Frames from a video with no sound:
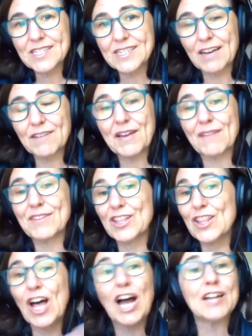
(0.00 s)
Stuff have a
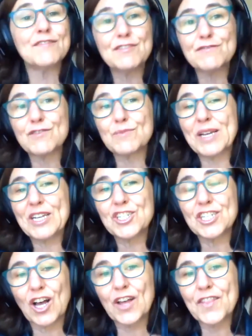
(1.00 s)
lot of
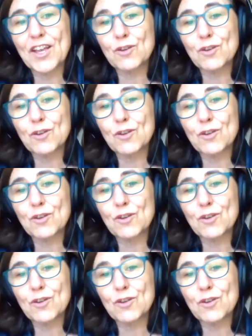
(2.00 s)
information on